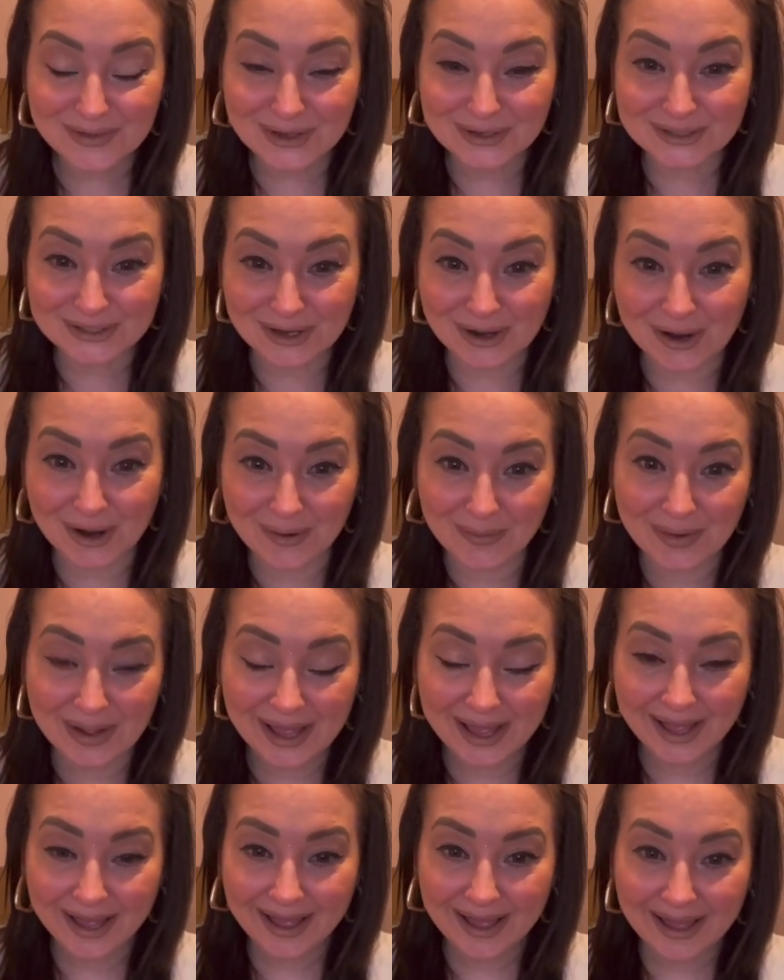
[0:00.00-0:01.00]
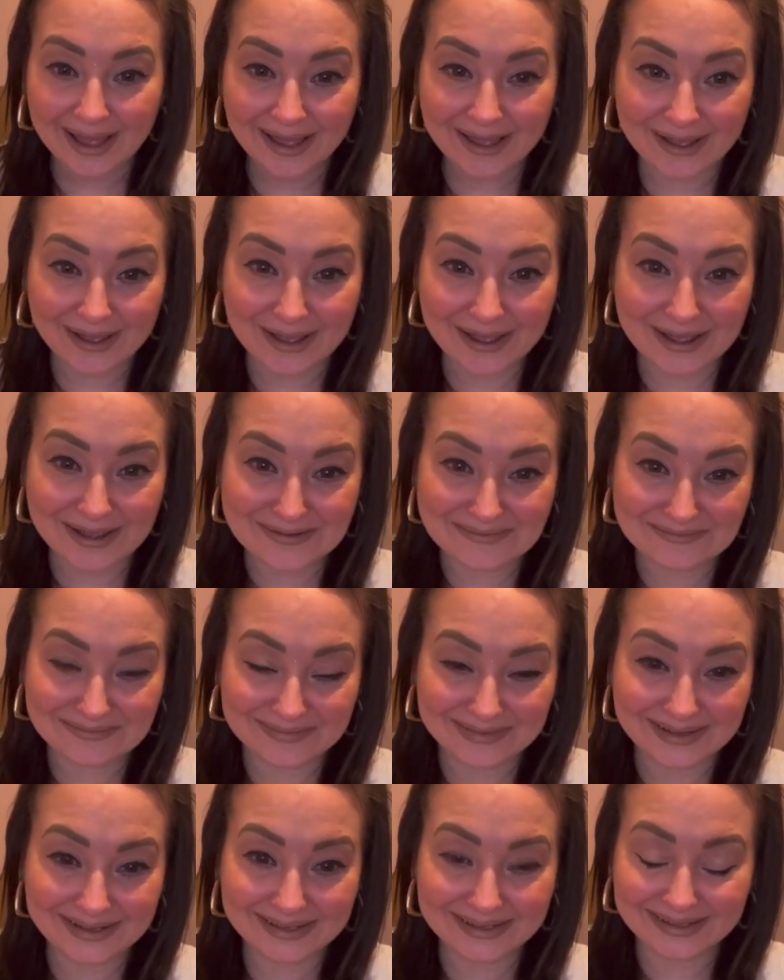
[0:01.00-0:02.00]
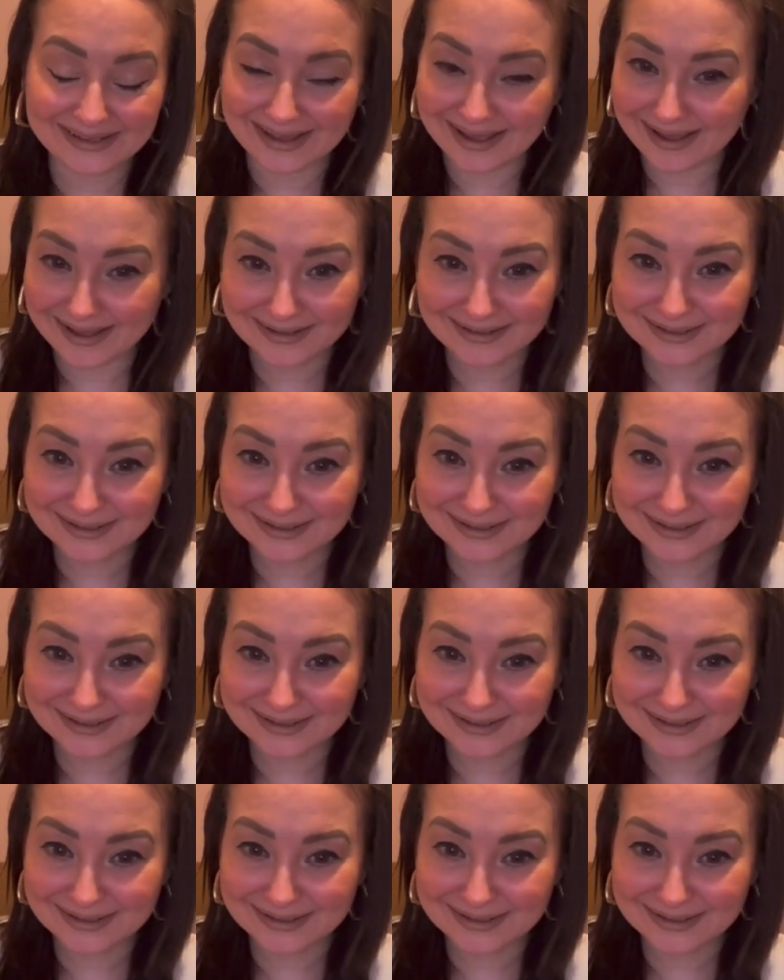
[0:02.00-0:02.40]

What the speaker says: So yeah,